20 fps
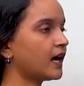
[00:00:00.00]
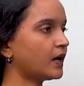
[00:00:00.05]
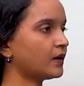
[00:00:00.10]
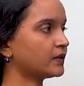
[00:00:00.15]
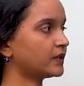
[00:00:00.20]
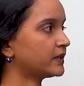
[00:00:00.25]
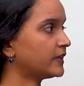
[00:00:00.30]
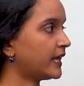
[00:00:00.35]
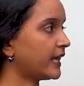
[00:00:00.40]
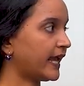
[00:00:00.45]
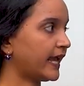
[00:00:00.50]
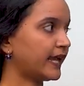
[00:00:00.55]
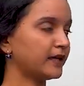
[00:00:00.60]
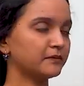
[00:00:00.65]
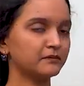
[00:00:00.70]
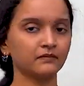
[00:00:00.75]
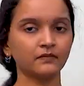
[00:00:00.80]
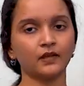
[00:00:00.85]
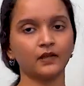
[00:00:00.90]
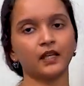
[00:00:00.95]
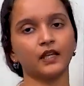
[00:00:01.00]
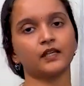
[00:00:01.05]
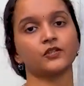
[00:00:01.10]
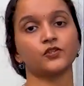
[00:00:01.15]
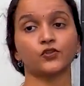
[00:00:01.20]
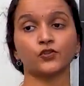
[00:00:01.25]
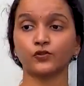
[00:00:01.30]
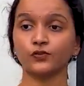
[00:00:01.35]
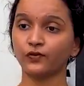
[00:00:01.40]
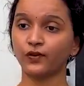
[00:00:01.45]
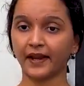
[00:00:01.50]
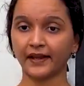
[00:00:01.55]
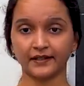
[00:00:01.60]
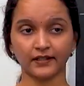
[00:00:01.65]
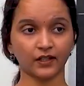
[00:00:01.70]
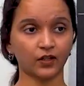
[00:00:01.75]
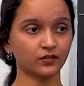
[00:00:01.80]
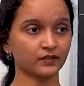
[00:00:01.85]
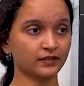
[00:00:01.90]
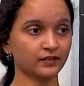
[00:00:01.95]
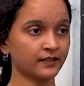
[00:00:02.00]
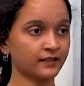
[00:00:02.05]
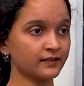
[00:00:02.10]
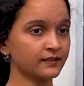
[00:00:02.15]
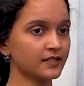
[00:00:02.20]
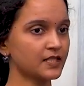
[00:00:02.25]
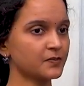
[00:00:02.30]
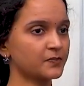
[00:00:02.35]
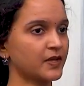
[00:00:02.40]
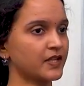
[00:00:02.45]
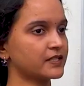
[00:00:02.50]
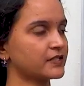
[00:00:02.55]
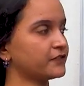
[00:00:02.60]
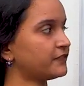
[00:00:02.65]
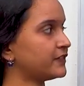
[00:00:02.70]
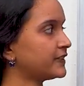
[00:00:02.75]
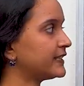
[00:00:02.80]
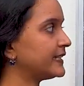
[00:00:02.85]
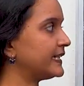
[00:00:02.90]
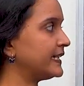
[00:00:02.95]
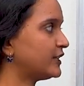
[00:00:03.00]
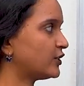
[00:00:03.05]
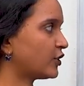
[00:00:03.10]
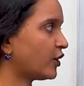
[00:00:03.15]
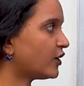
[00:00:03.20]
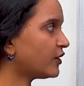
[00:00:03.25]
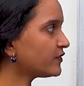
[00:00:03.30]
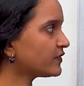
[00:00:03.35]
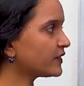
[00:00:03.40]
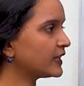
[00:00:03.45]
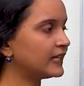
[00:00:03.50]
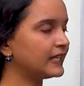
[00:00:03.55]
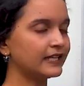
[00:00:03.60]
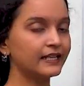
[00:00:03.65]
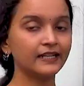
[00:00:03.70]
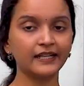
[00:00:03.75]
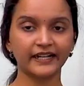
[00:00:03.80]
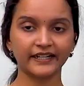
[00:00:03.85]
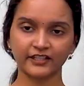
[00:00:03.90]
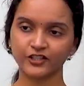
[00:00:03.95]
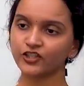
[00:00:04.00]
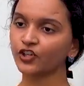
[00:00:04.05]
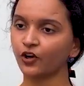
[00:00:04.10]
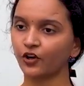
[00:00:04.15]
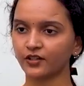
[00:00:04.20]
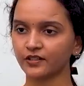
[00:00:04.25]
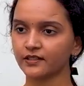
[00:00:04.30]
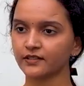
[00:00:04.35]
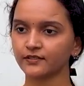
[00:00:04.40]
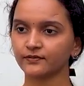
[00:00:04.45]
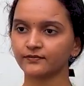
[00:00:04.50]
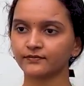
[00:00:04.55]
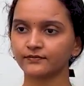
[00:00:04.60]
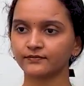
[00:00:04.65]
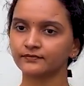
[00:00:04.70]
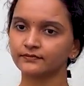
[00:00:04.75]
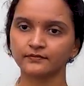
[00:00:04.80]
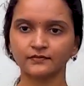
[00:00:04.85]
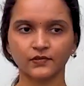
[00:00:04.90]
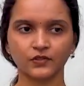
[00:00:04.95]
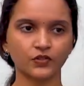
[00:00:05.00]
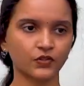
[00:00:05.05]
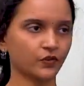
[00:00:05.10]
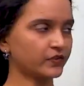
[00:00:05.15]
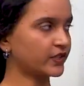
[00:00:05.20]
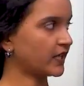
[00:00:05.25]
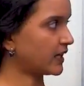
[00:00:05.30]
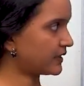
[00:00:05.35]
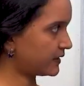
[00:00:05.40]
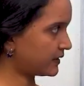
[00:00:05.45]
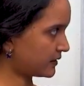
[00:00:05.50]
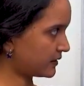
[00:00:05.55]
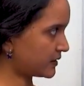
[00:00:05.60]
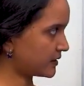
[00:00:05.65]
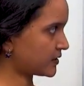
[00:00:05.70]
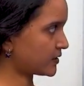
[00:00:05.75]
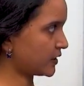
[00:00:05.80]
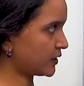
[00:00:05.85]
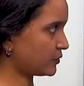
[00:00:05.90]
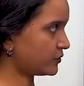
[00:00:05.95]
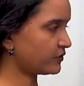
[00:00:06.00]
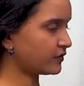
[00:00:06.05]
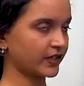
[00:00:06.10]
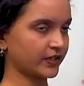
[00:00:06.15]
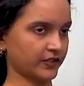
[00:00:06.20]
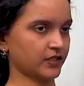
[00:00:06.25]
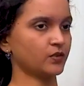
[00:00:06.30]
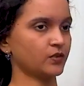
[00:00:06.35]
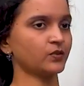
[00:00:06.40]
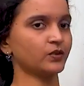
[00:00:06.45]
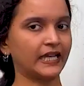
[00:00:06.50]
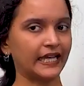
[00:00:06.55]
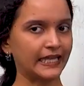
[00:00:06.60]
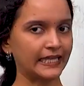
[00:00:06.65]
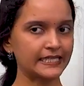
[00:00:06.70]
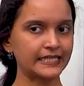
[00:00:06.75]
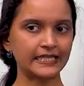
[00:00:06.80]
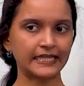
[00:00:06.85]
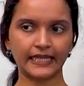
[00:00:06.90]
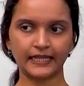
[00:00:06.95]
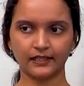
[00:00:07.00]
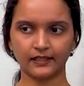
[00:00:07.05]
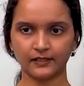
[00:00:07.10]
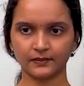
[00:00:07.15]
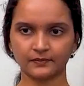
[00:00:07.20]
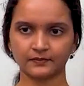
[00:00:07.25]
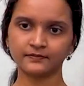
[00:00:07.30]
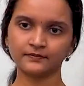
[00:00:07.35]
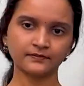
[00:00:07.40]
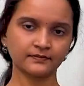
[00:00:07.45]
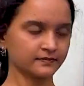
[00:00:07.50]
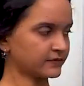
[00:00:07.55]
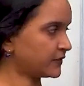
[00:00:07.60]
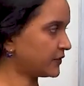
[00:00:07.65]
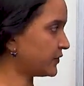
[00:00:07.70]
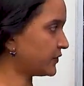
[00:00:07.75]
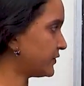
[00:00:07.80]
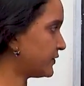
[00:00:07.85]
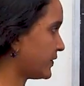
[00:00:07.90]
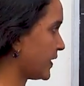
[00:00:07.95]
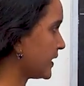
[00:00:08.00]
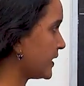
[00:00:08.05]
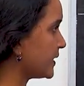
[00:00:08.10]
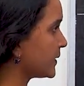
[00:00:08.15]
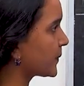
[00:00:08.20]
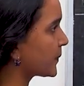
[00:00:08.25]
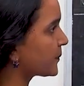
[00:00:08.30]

our aim is to find out the specific heat of lead shots. So, we are interested to find out SL. Fine.